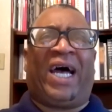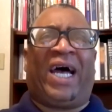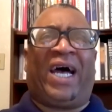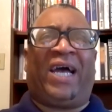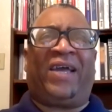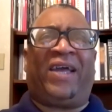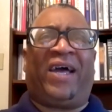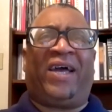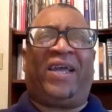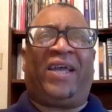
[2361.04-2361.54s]

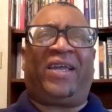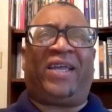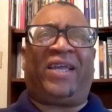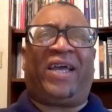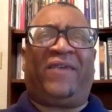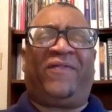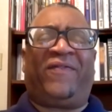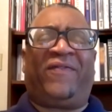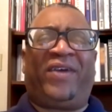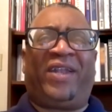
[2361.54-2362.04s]
I,
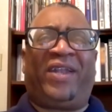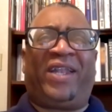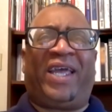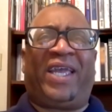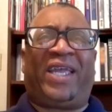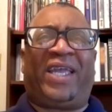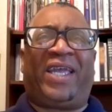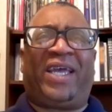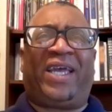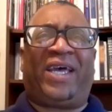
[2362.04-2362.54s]
I, I feel
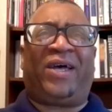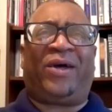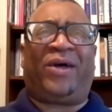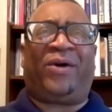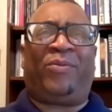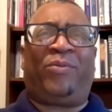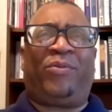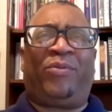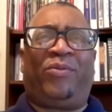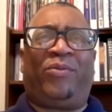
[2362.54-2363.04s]
like
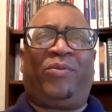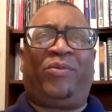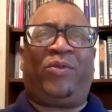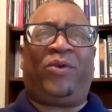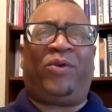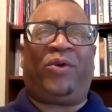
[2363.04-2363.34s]
um,